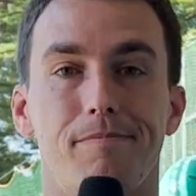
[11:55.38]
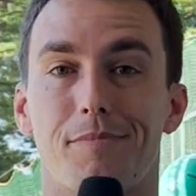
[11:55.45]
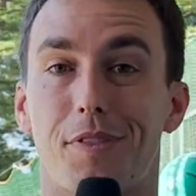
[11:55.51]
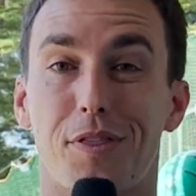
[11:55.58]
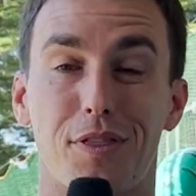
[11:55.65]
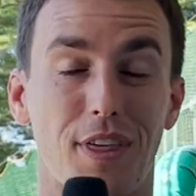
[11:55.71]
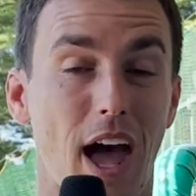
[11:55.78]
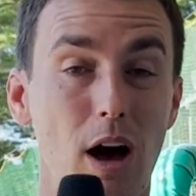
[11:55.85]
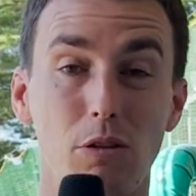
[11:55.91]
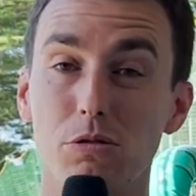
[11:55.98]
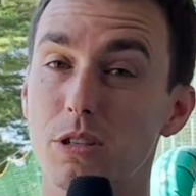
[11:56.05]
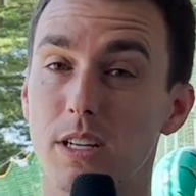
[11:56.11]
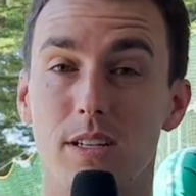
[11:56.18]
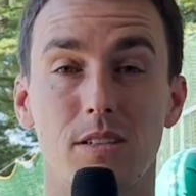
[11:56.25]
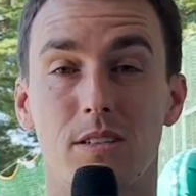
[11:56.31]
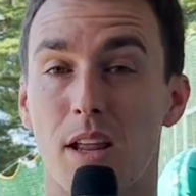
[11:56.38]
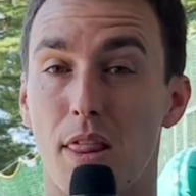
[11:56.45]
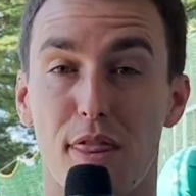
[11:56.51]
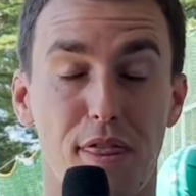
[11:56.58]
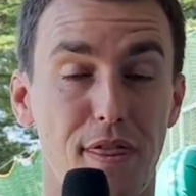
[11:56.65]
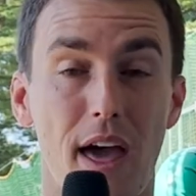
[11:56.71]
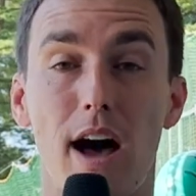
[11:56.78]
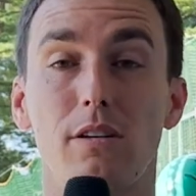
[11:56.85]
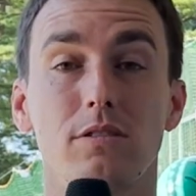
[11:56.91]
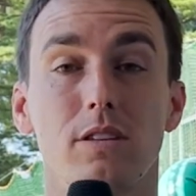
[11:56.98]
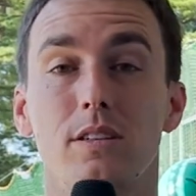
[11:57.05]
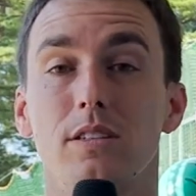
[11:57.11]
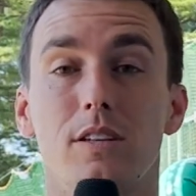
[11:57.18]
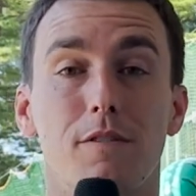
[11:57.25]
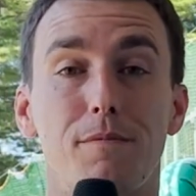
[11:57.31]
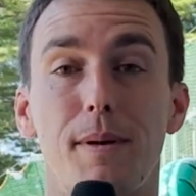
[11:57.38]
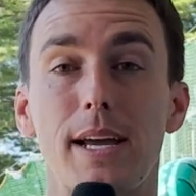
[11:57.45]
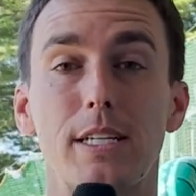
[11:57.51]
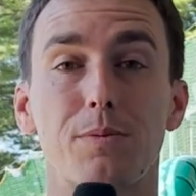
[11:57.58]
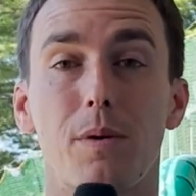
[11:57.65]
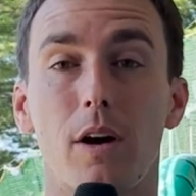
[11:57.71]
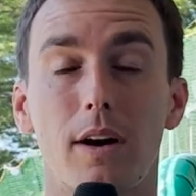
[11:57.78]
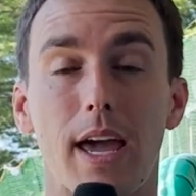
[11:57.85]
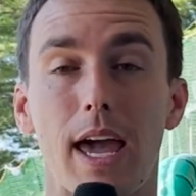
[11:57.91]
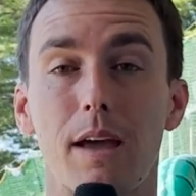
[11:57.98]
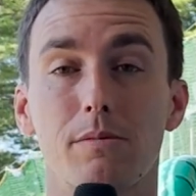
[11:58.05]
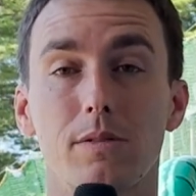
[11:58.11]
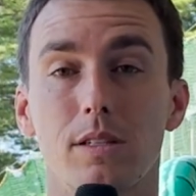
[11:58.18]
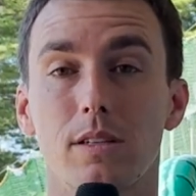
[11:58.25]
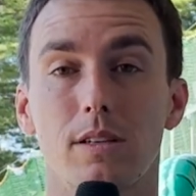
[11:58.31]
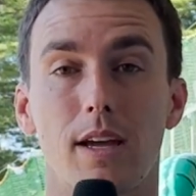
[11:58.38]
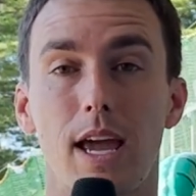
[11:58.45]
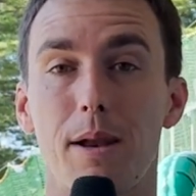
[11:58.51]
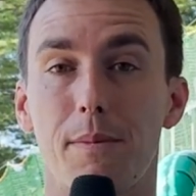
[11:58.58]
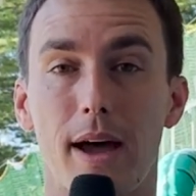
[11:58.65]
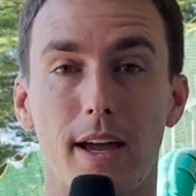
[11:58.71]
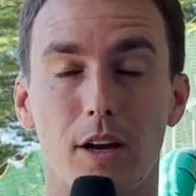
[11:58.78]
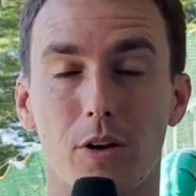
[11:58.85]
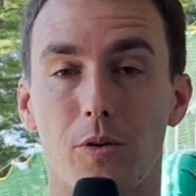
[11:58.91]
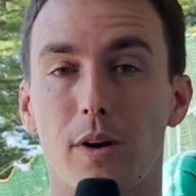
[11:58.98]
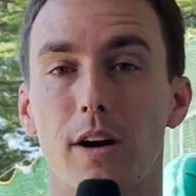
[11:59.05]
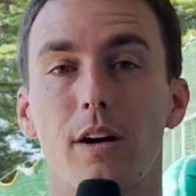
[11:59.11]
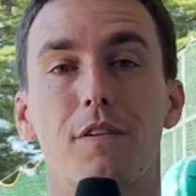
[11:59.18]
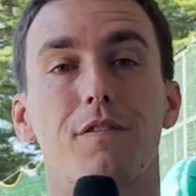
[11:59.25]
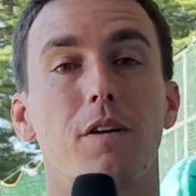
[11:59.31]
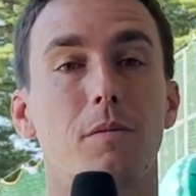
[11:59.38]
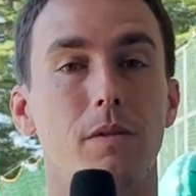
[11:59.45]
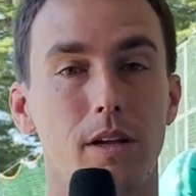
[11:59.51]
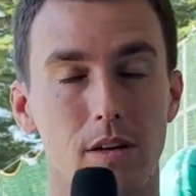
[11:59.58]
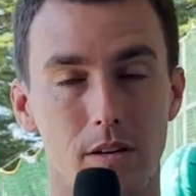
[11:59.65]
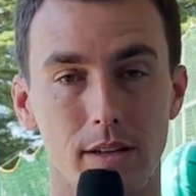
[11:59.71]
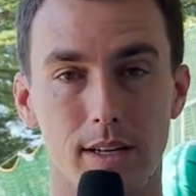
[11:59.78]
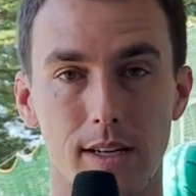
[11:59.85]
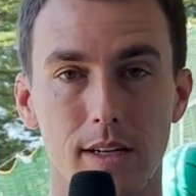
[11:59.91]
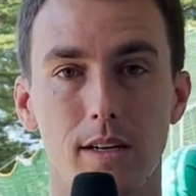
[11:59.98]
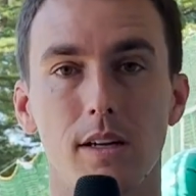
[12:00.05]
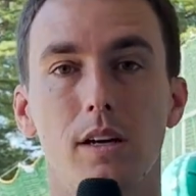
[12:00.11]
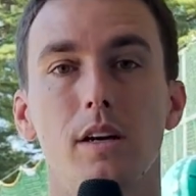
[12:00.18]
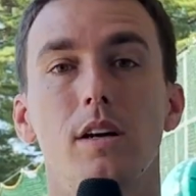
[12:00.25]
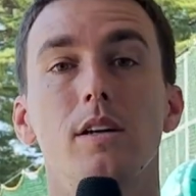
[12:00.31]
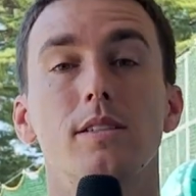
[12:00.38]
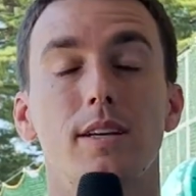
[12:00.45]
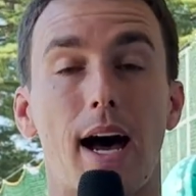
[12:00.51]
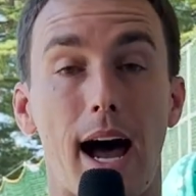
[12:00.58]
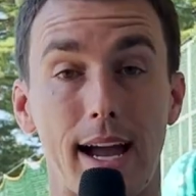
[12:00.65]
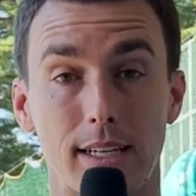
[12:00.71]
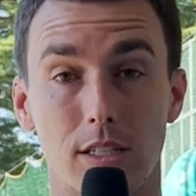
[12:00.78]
thousands and thousands of baseball games in my career, from Little League to high